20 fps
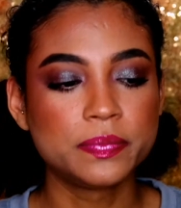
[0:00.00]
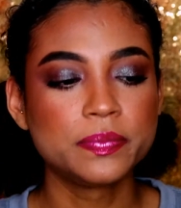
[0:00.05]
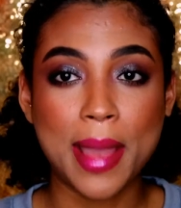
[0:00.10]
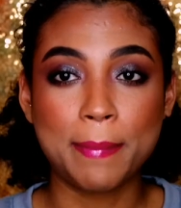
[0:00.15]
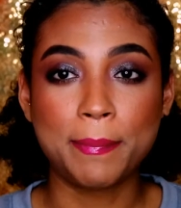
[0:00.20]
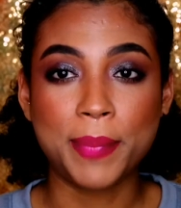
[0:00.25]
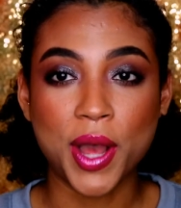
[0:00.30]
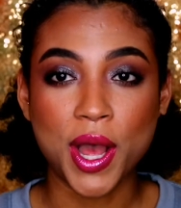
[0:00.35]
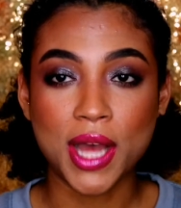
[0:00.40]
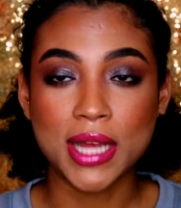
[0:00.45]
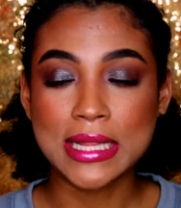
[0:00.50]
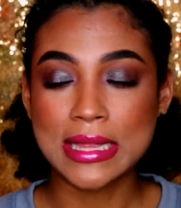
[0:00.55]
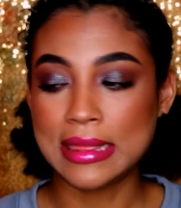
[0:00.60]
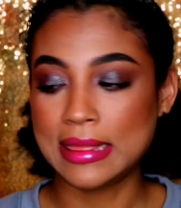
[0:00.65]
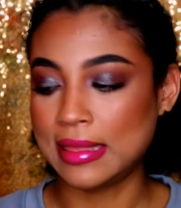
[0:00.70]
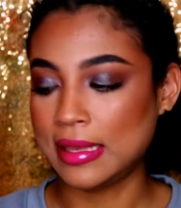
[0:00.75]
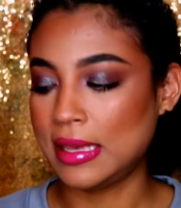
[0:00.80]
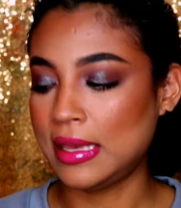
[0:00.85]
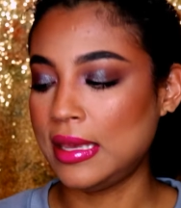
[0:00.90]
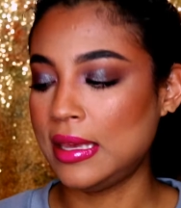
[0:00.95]
I bought
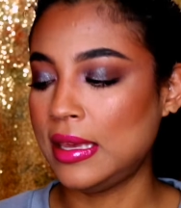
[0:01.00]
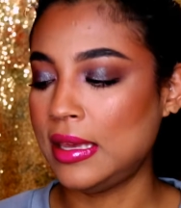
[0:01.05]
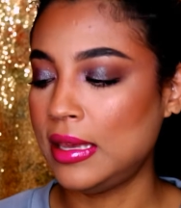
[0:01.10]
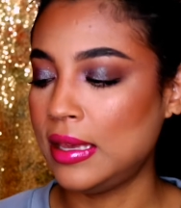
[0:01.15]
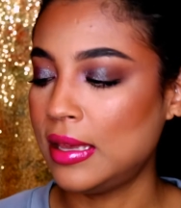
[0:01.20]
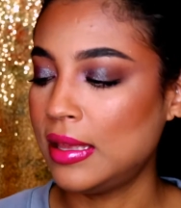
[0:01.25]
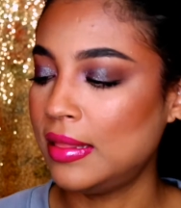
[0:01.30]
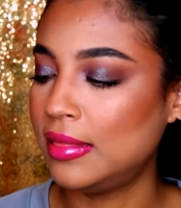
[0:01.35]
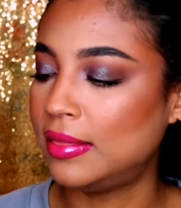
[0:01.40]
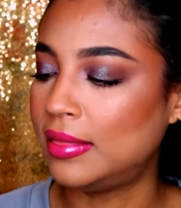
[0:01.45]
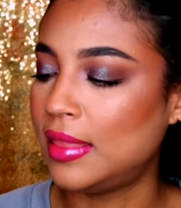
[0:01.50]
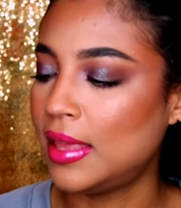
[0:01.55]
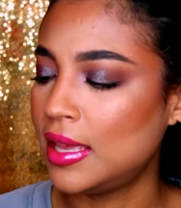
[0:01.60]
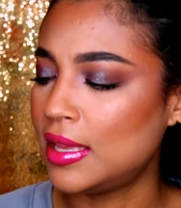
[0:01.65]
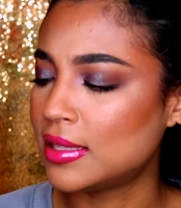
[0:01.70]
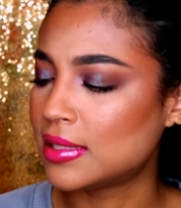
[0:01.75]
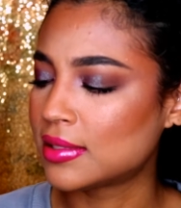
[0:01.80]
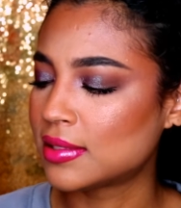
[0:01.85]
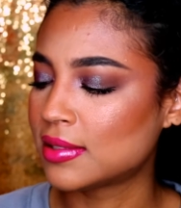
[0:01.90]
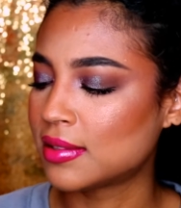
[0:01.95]

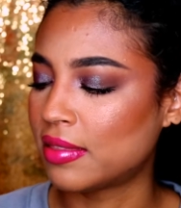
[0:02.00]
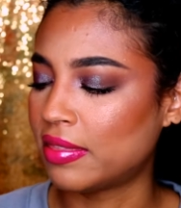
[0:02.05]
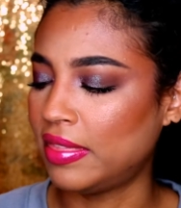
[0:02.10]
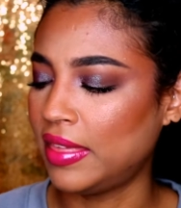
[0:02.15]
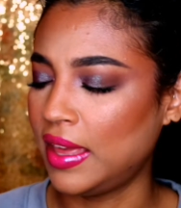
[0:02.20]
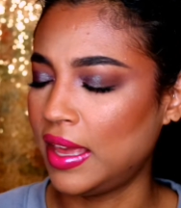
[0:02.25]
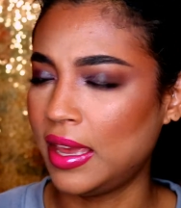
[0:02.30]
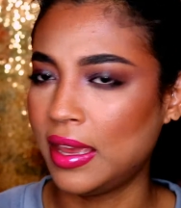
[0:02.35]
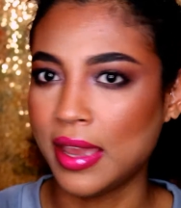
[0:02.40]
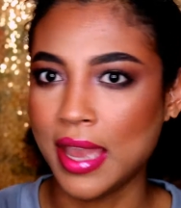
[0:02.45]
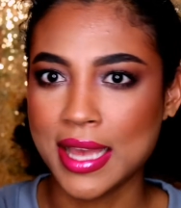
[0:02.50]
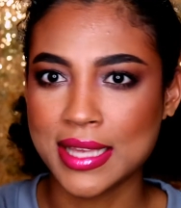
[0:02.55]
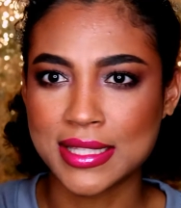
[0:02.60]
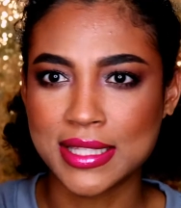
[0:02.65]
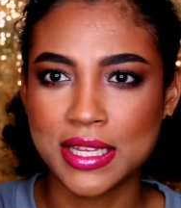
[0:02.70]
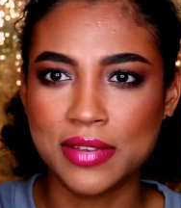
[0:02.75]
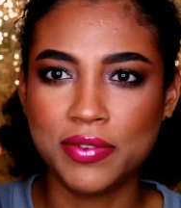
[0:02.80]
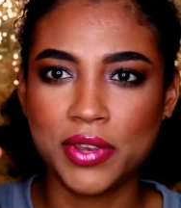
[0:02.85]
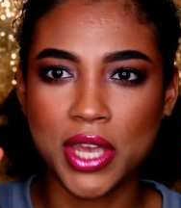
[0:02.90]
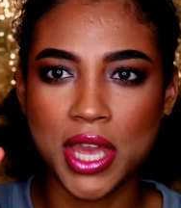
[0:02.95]
this thing at
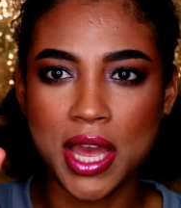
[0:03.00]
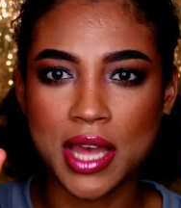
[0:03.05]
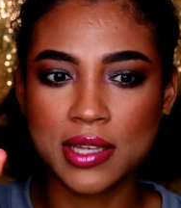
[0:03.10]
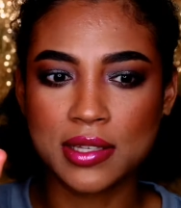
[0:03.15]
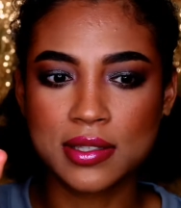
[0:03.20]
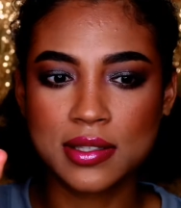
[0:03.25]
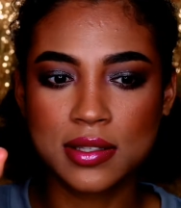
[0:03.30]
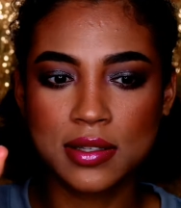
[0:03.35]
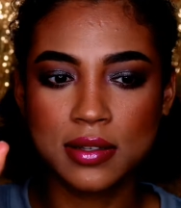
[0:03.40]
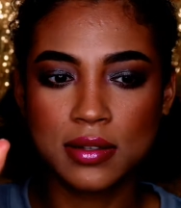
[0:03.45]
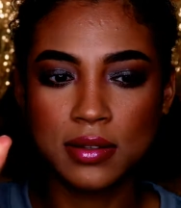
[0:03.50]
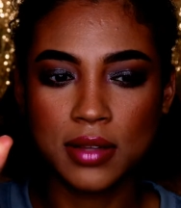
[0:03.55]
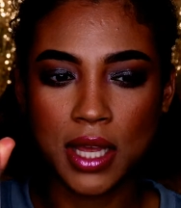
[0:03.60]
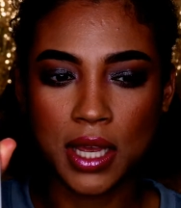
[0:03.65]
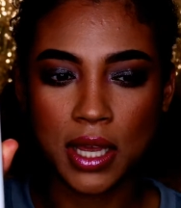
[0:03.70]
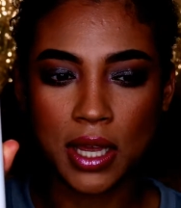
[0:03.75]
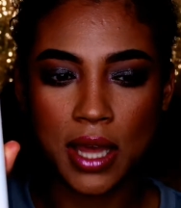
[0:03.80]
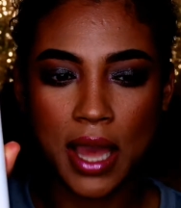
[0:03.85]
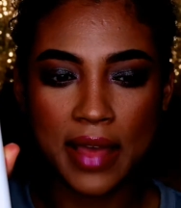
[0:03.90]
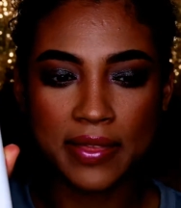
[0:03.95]
CVS,
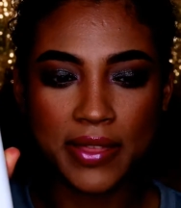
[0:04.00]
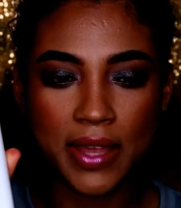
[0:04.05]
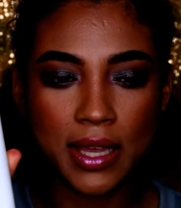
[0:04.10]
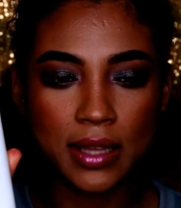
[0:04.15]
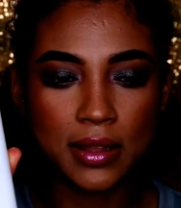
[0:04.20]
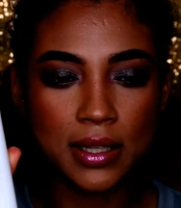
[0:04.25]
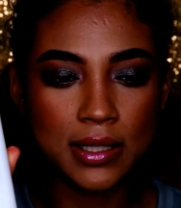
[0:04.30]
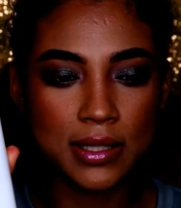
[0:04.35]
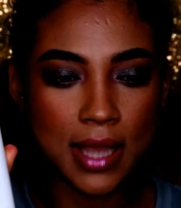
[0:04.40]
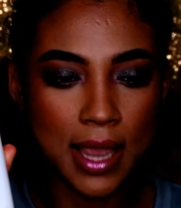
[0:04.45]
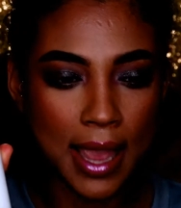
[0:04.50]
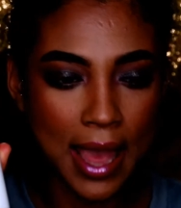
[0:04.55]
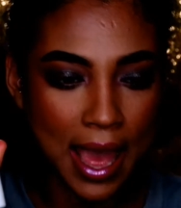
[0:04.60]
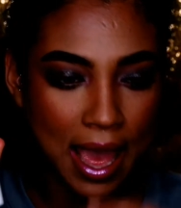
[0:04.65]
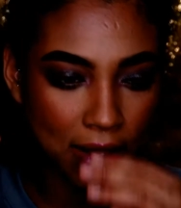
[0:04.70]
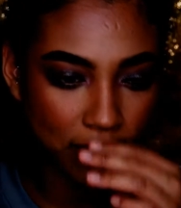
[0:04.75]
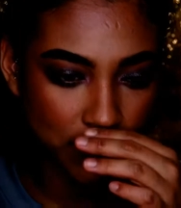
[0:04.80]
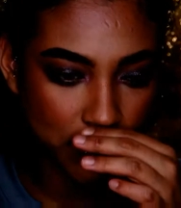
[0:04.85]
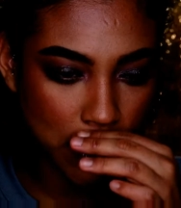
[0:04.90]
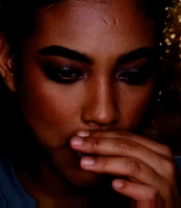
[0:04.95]
like I think the day
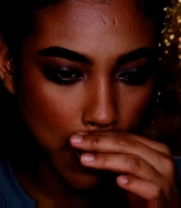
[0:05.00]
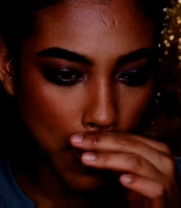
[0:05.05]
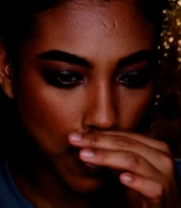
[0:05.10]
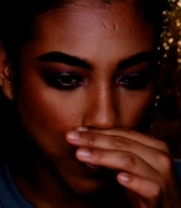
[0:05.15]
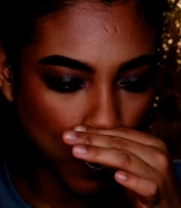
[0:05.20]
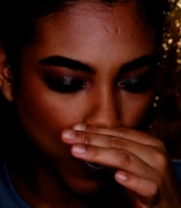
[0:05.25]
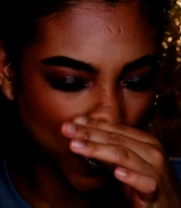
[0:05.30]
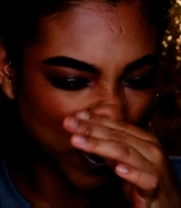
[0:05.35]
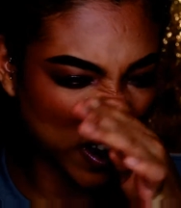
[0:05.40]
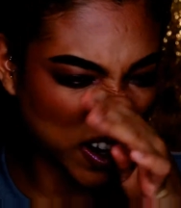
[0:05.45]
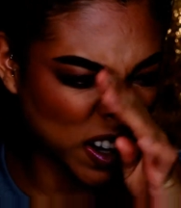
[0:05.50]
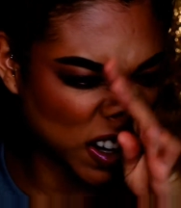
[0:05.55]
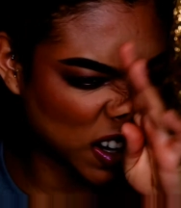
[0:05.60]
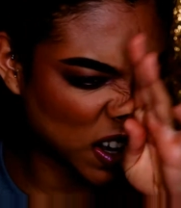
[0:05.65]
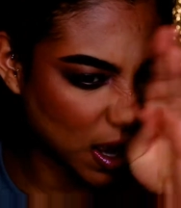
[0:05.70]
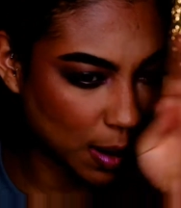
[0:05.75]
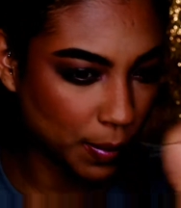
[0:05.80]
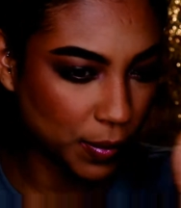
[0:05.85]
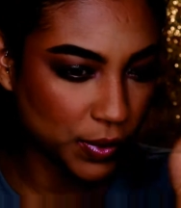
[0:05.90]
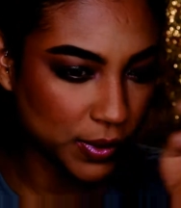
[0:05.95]
after or a
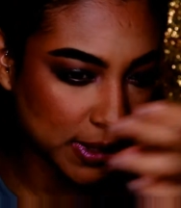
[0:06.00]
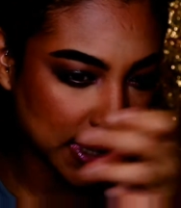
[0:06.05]
couple